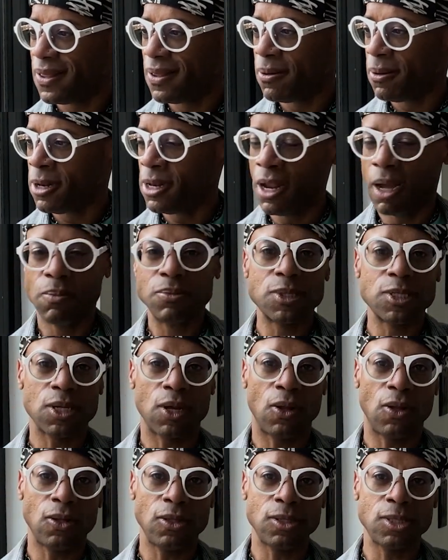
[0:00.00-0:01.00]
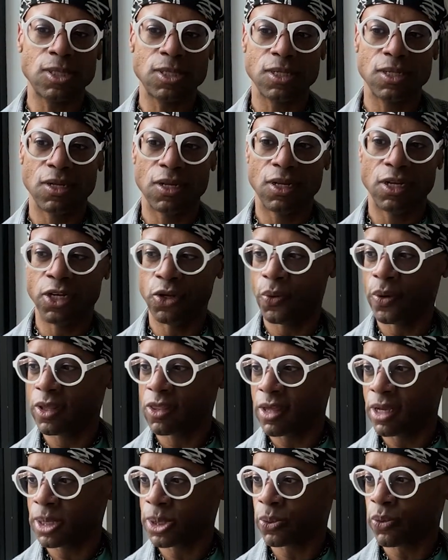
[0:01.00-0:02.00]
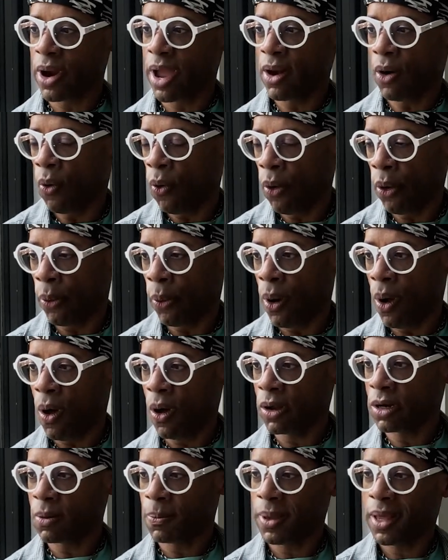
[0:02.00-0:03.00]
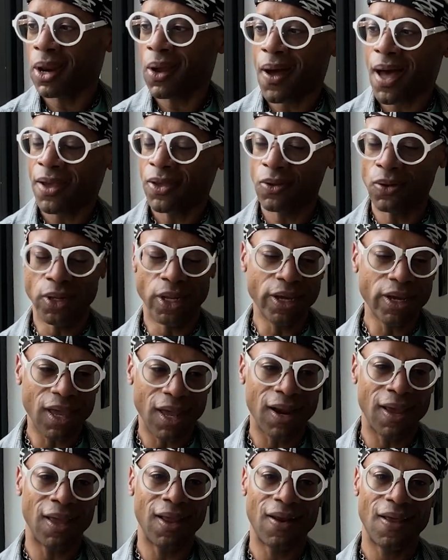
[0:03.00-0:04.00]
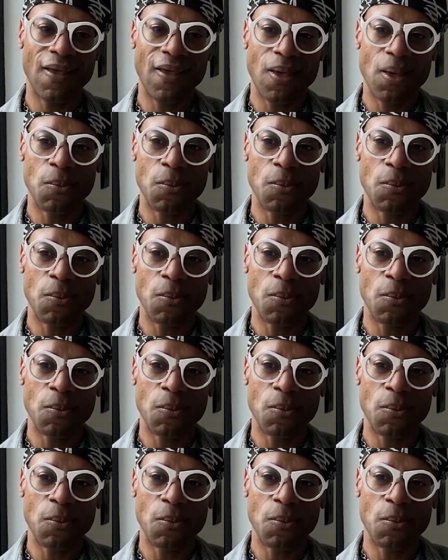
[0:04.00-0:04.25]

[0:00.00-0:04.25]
numbskulls doing things right or wrong, depending on how you look at it.